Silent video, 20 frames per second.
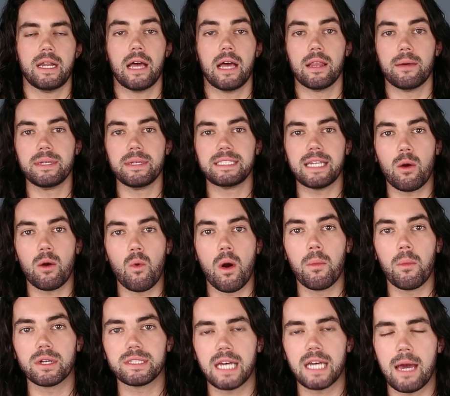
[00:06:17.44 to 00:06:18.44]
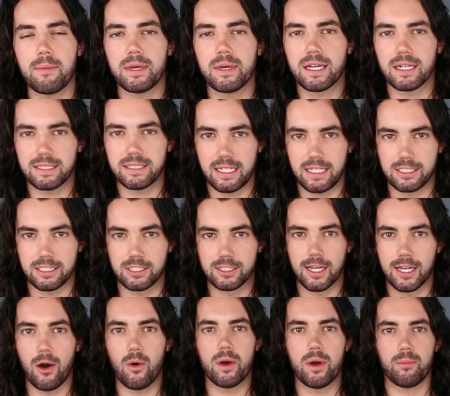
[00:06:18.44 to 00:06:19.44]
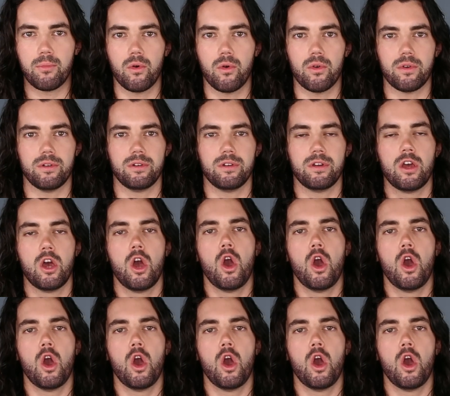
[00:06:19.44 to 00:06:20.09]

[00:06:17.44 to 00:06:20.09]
Now let me say it one more time because it is so important.